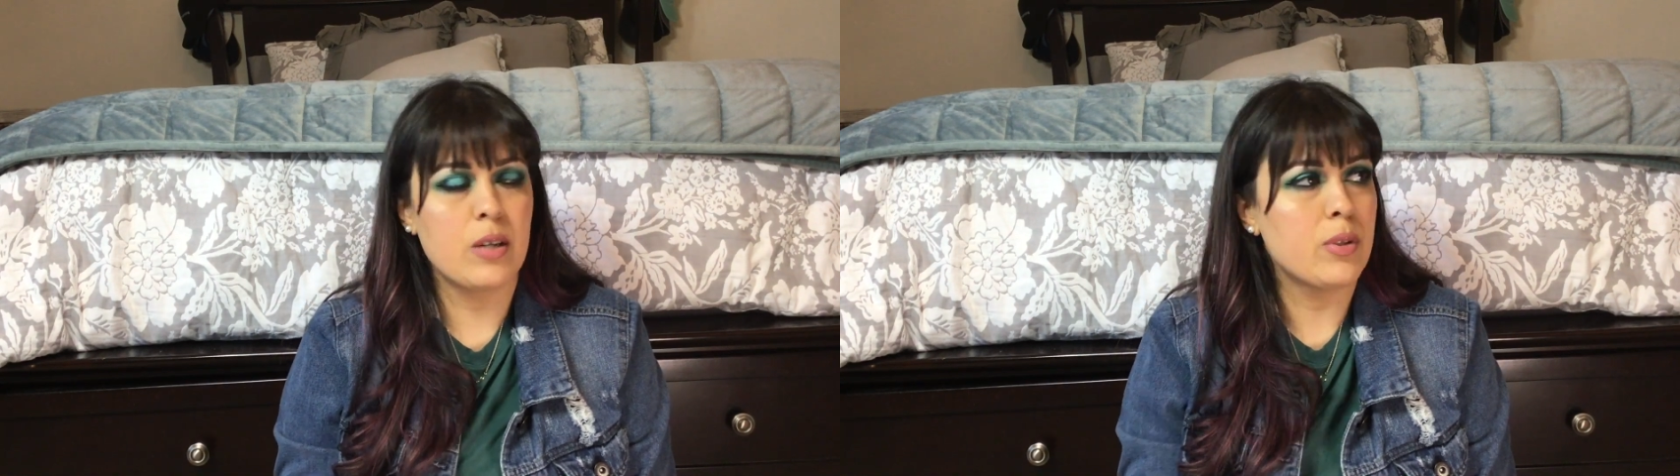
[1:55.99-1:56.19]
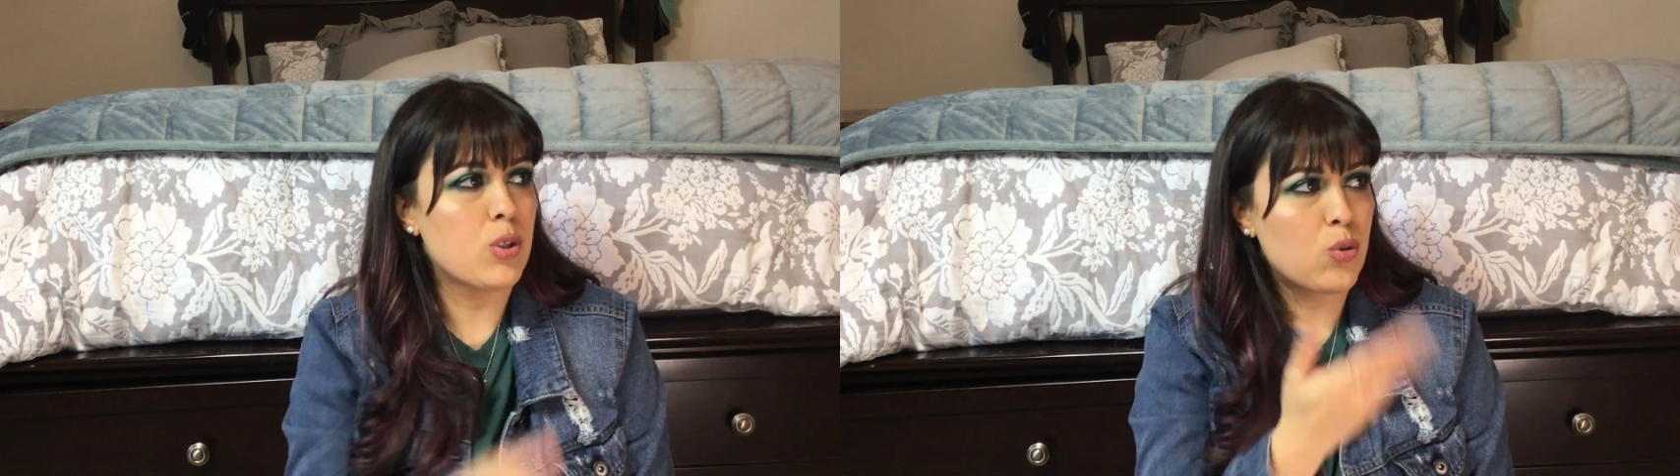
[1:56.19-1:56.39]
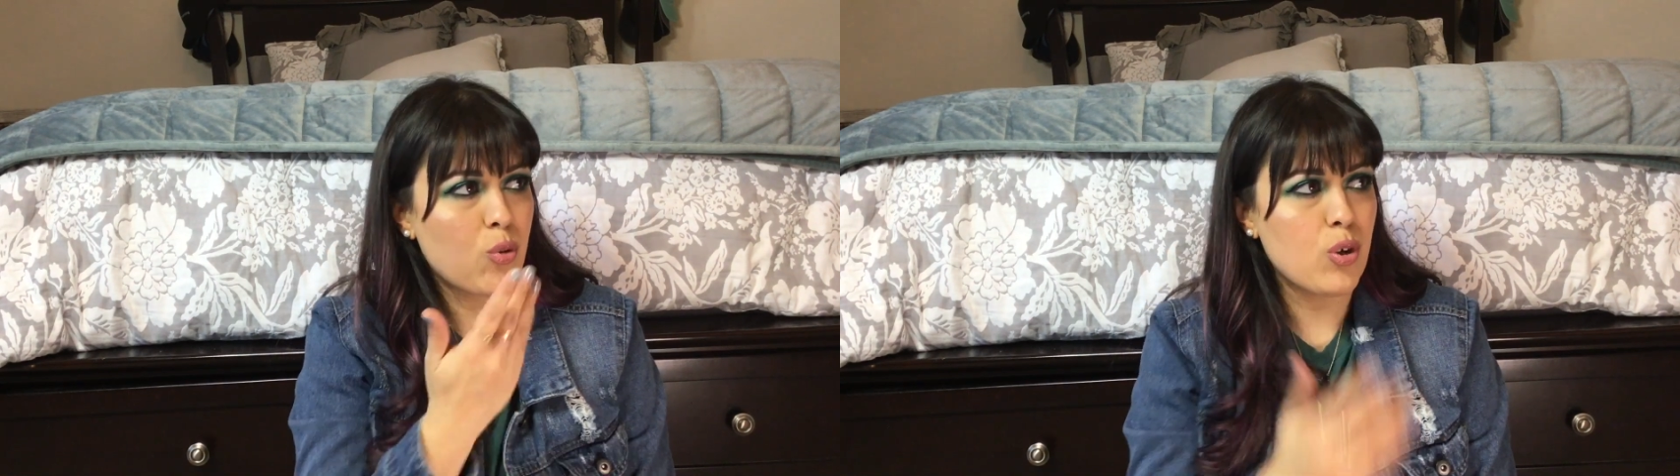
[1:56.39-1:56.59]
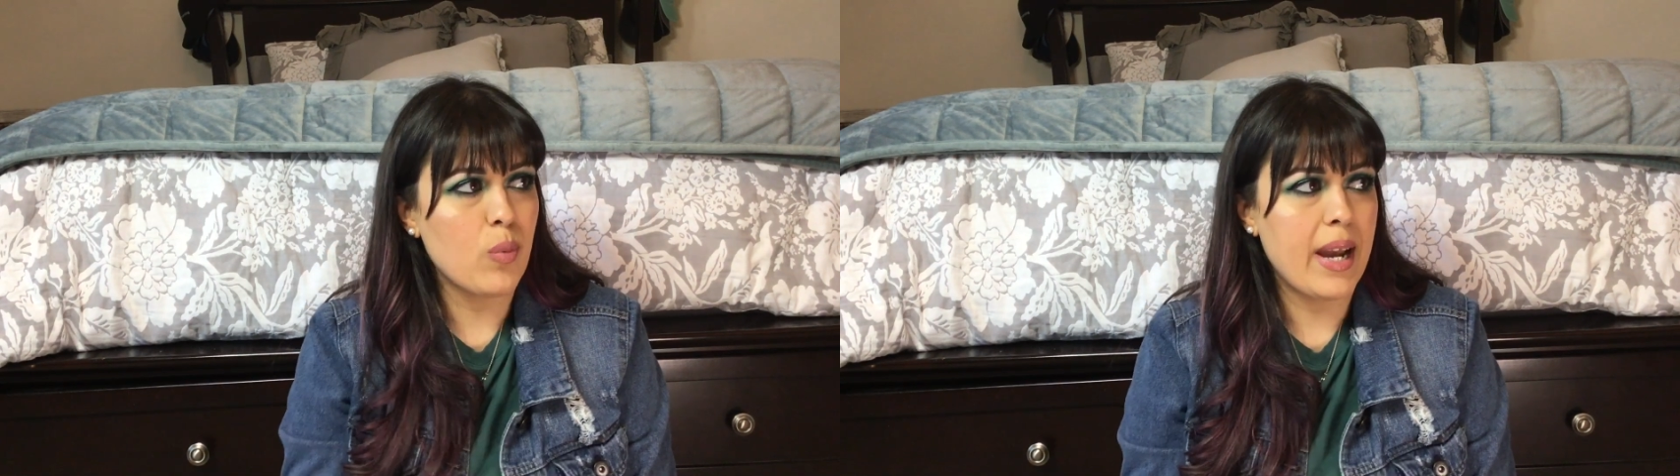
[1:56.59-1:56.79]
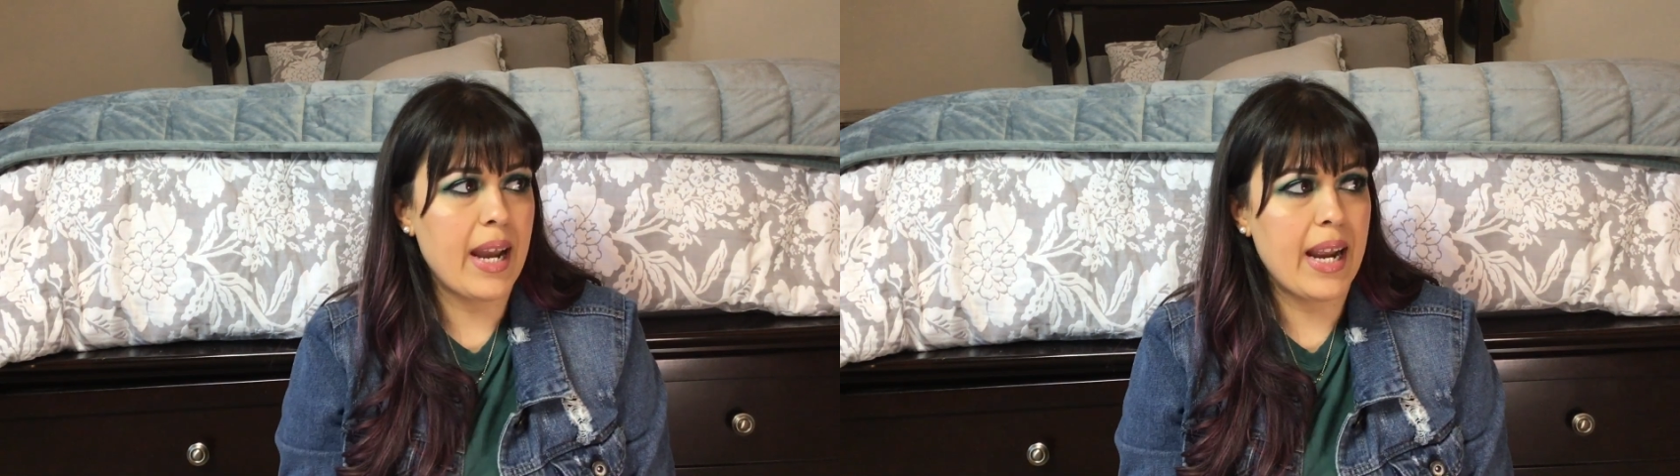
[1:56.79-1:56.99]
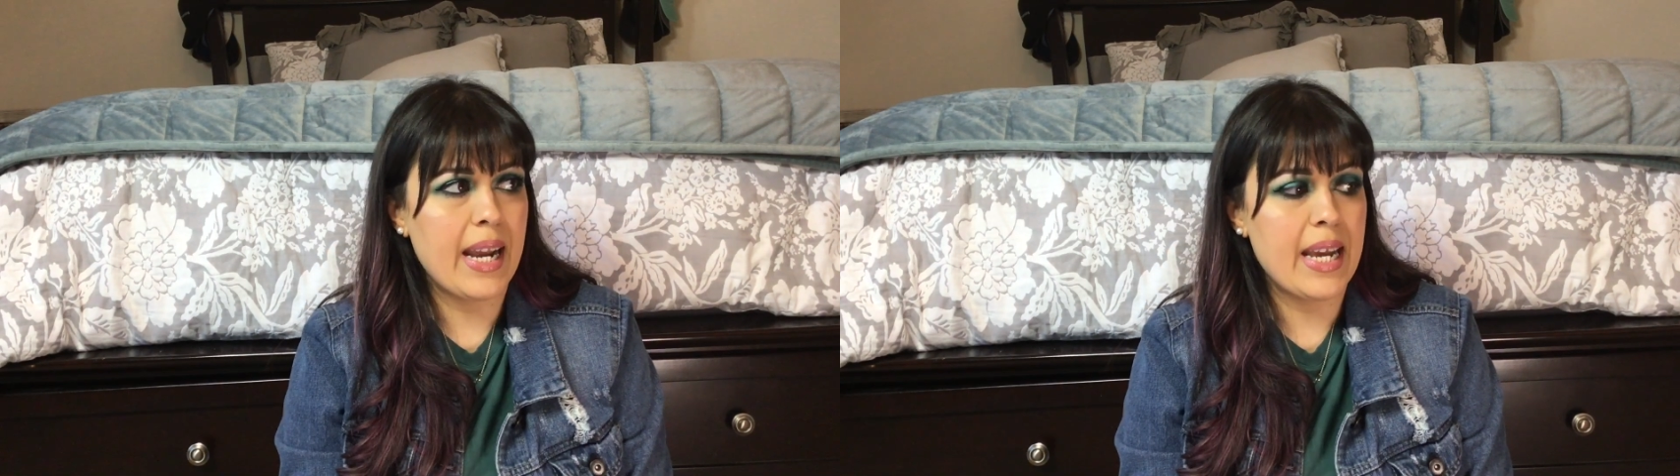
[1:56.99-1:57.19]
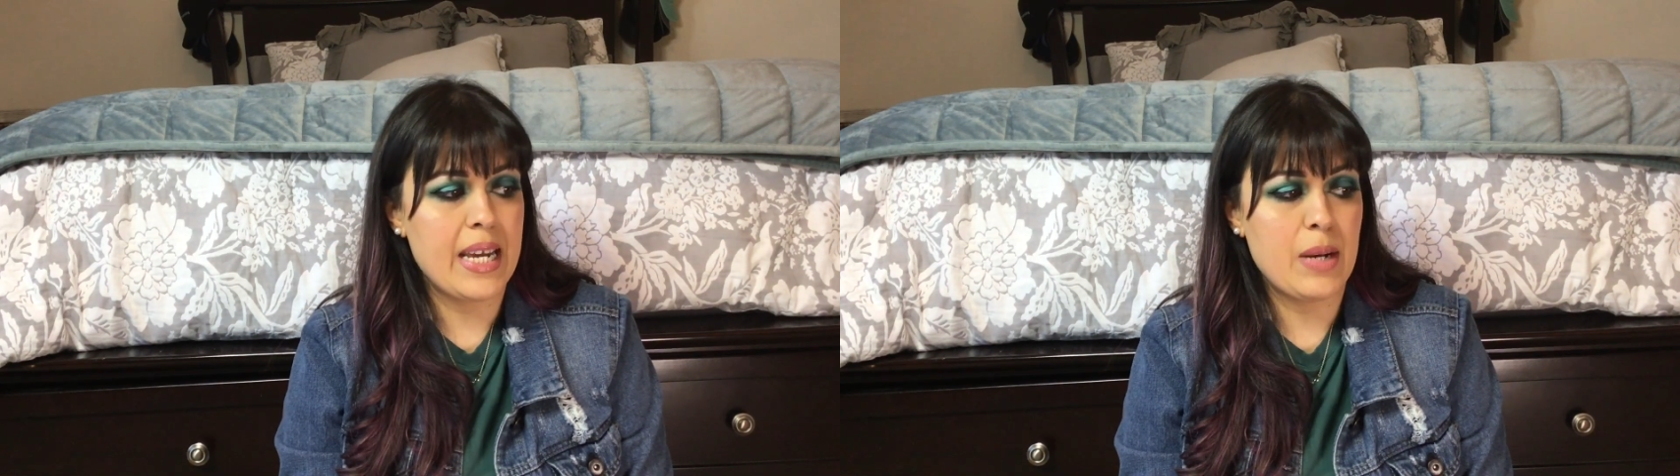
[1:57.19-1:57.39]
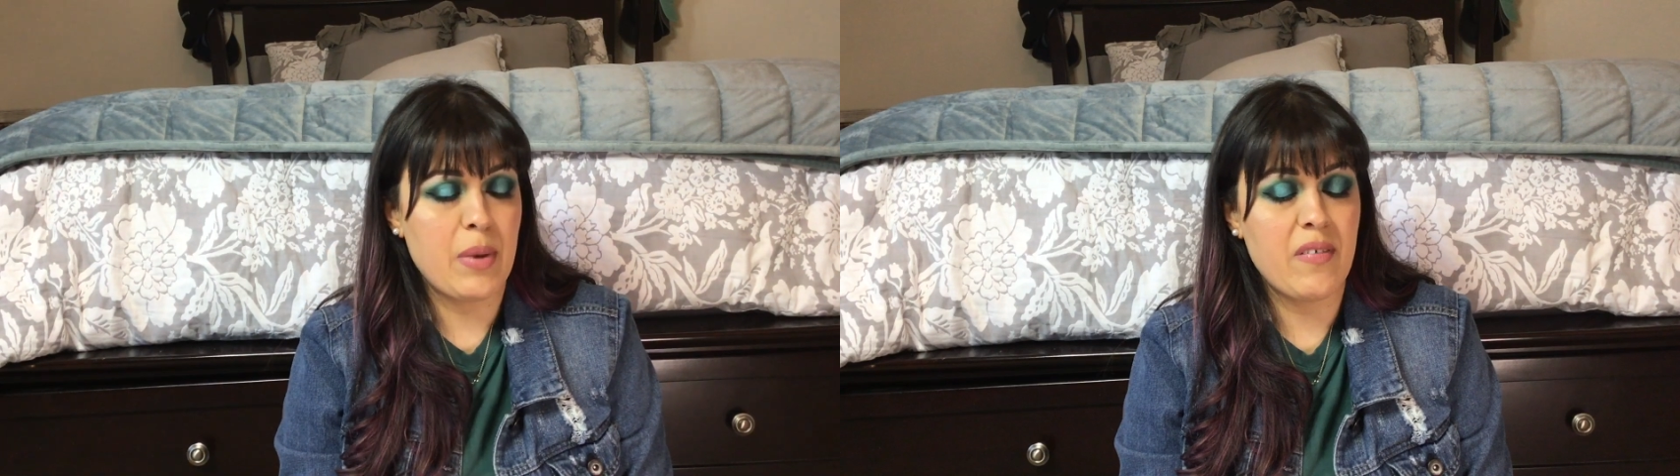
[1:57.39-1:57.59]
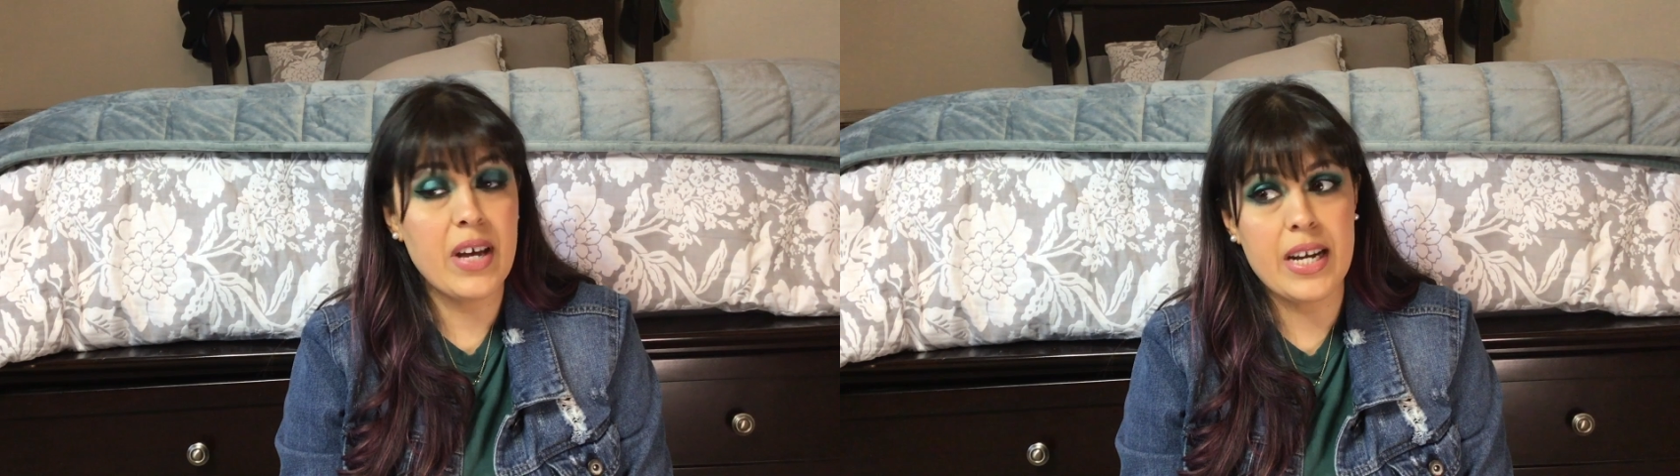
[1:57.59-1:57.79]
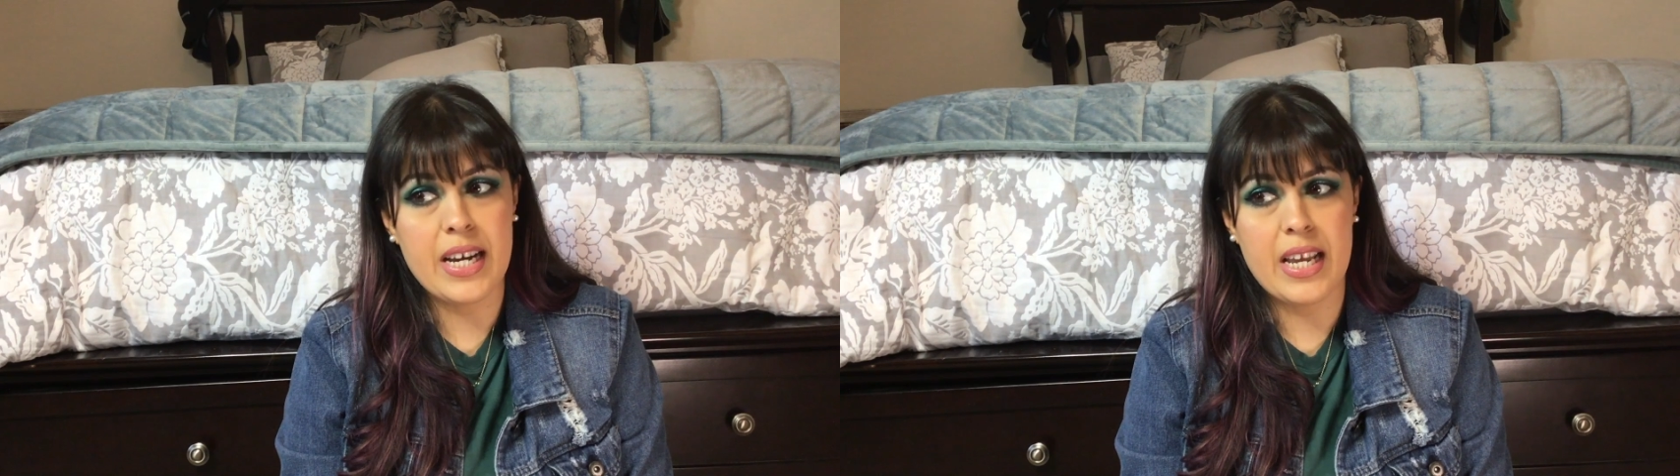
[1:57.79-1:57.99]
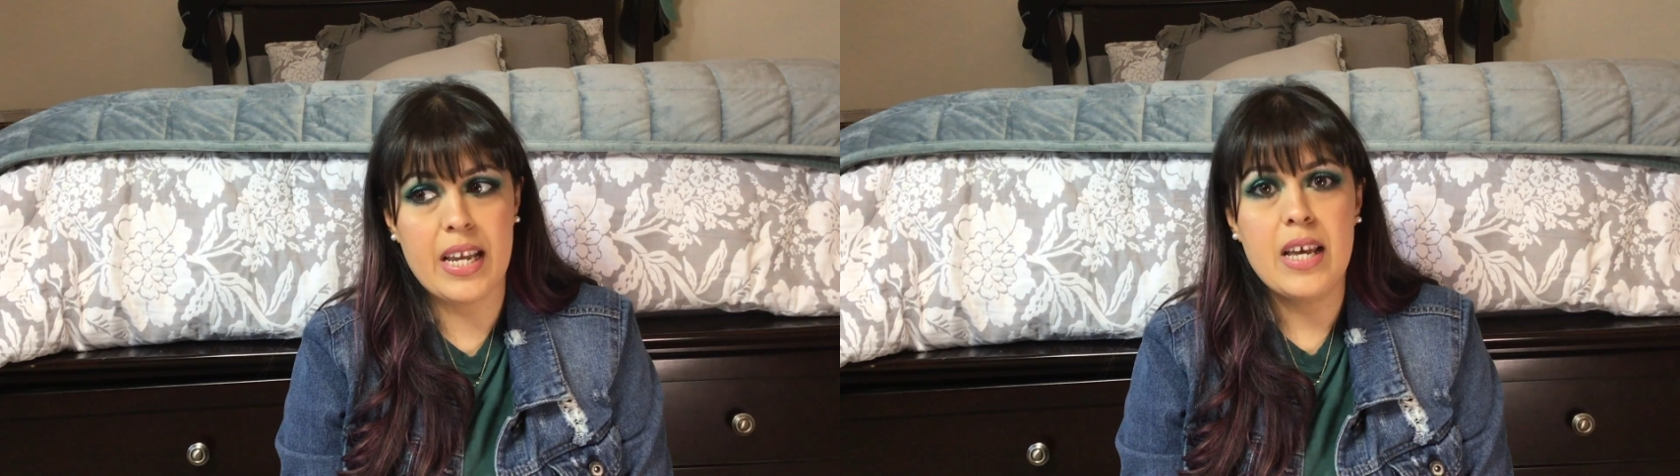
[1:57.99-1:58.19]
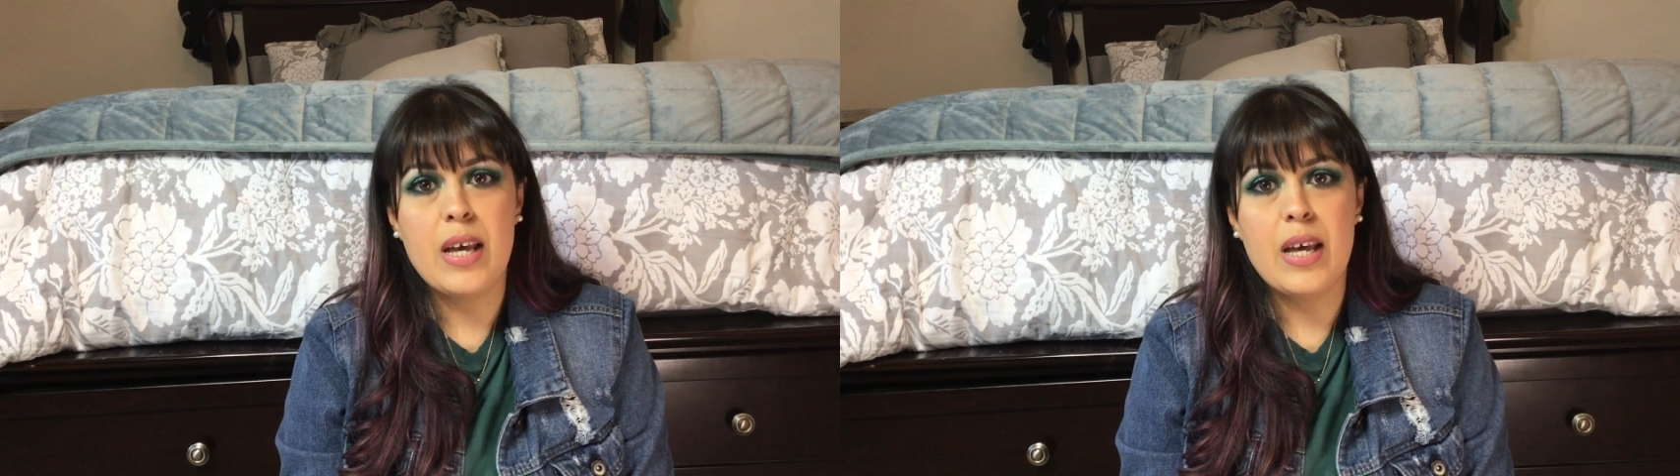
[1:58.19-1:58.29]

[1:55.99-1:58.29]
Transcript: was stored away in my vanity,